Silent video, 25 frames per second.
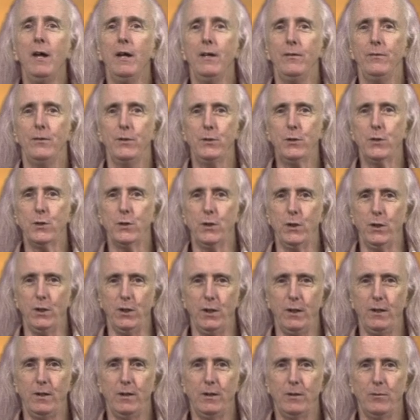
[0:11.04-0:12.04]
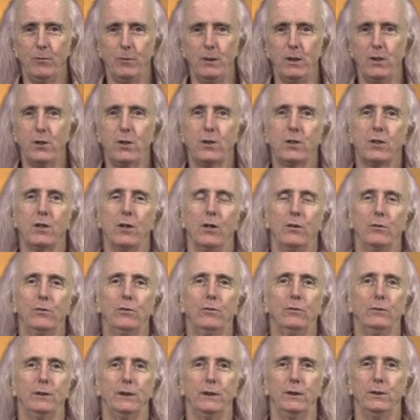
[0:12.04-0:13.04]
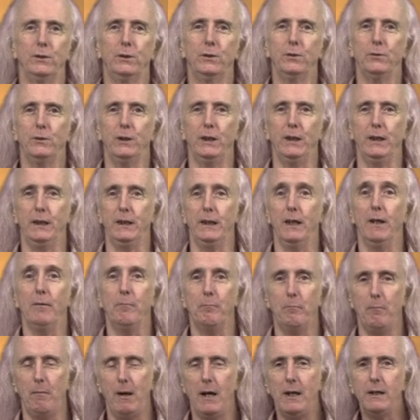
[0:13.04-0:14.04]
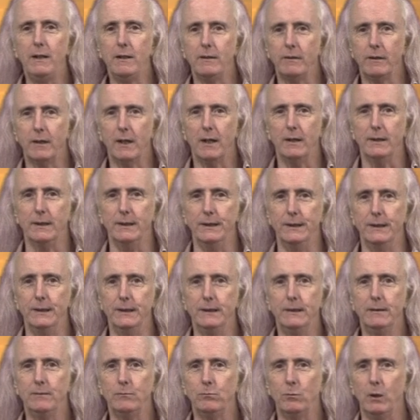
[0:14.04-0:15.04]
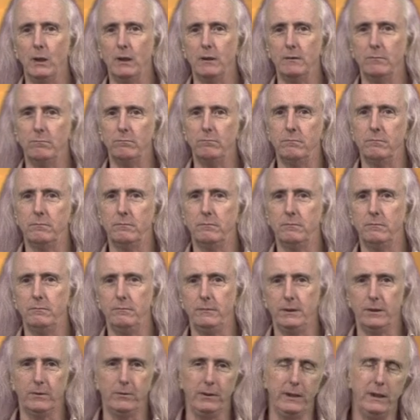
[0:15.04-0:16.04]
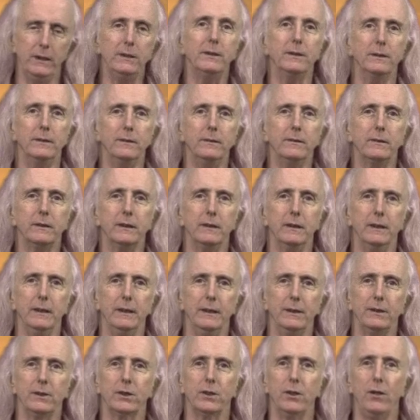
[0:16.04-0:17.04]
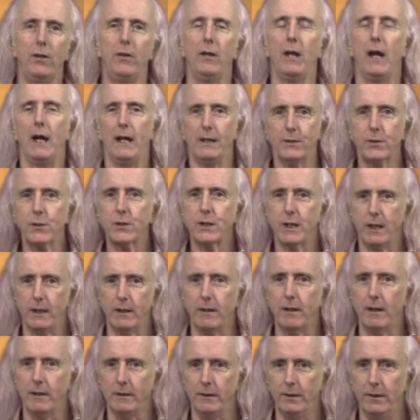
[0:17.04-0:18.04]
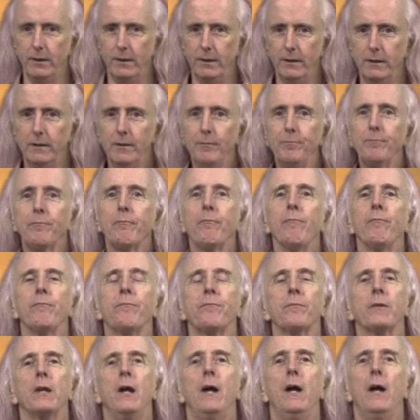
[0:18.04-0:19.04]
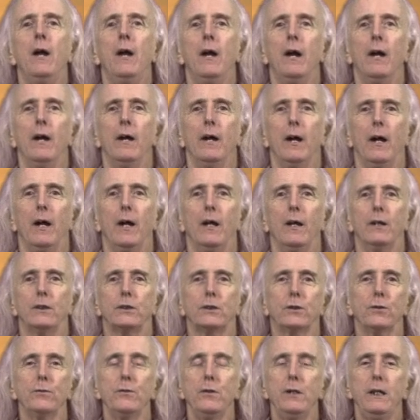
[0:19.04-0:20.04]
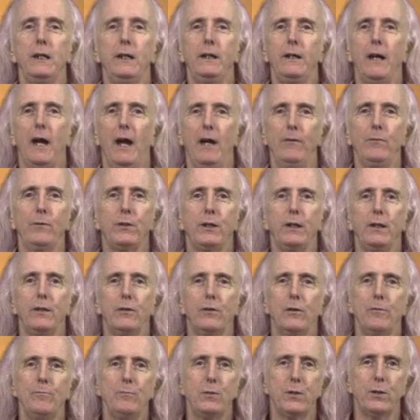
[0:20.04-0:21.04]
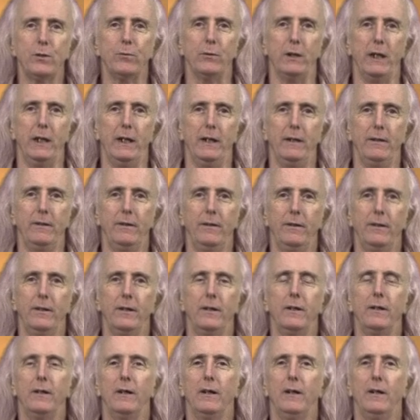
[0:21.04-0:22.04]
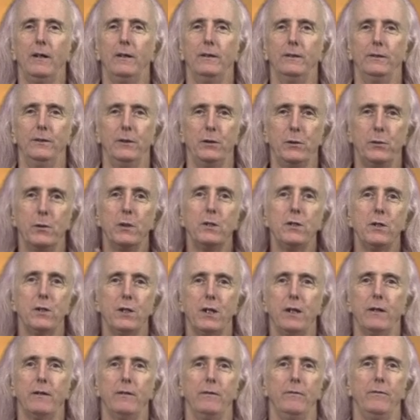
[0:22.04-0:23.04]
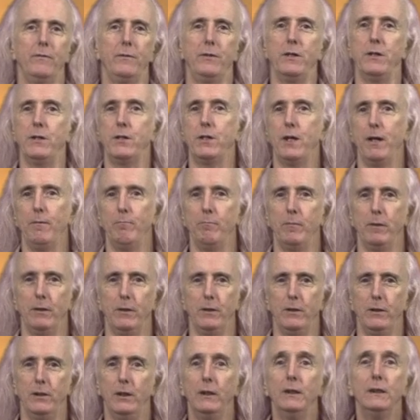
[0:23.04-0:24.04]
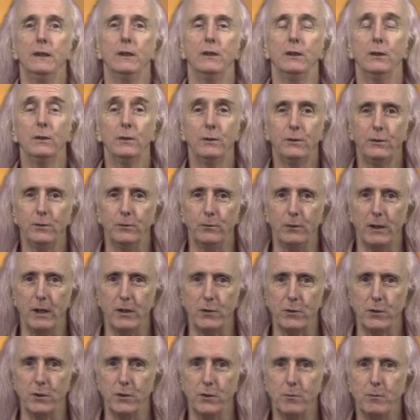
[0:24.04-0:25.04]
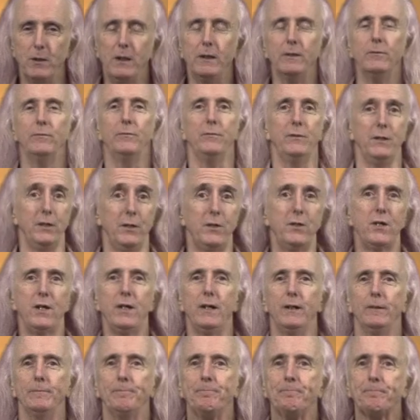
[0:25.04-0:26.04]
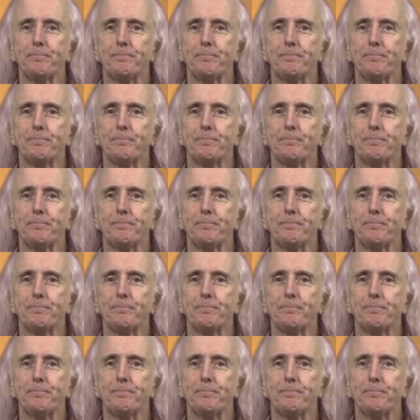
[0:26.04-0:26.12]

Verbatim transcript: This is the year which, according to the Mayan calendar, well, no, it isn't, it's an Aztec calendar. Suddenly, everything comes to an end on the 22nd of December 2012, this year.